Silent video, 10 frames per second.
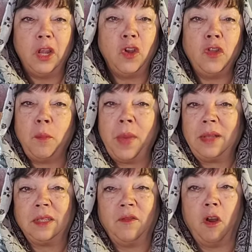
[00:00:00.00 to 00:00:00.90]
You're the
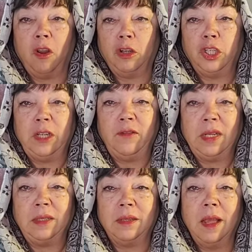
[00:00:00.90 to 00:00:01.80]
best of all our
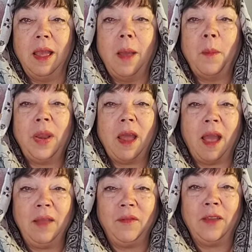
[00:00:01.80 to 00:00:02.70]
chieftains, but
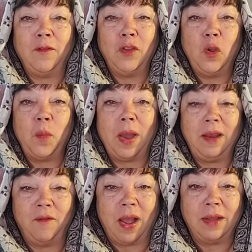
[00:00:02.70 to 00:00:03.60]
I've given you my
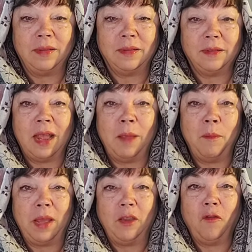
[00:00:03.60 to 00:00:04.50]
advice, and
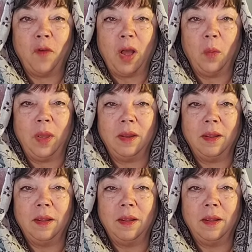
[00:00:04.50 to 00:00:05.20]
may you follow it.